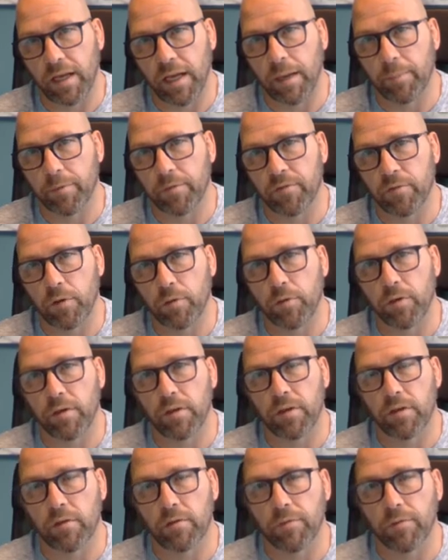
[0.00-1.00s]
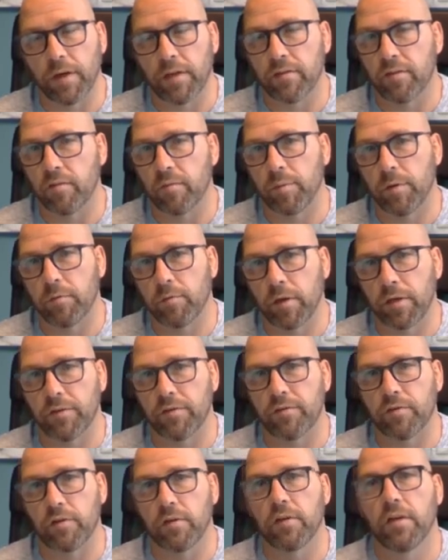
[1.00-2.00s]
yet. The app is loaded and the device has been
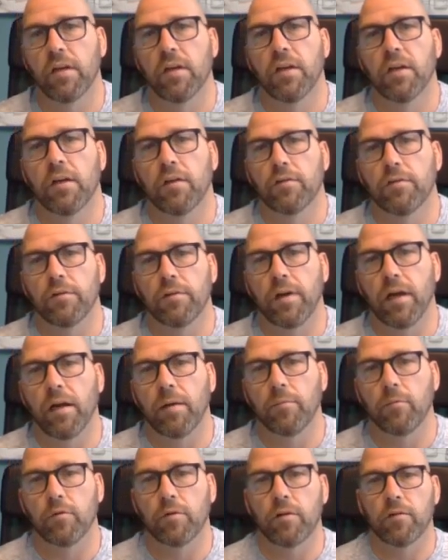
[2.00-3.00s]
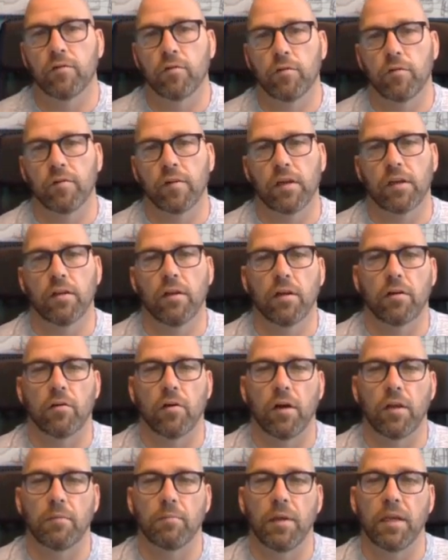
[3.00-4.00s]
registered. So now, as soon as I
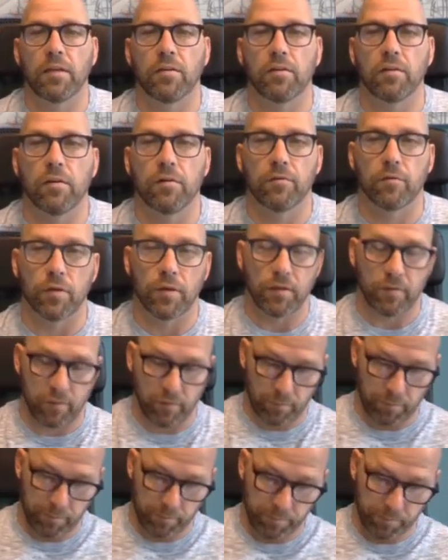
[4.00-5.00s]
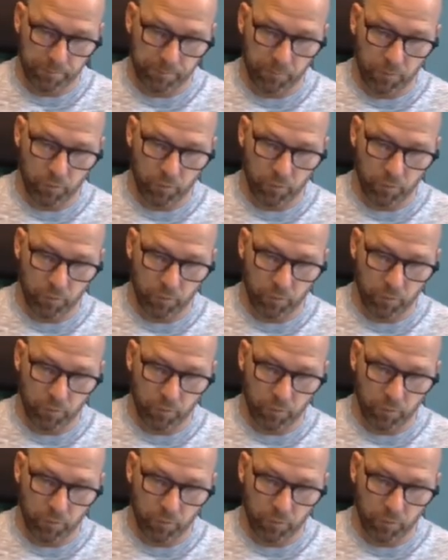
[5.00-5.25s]
click on Make Deliveries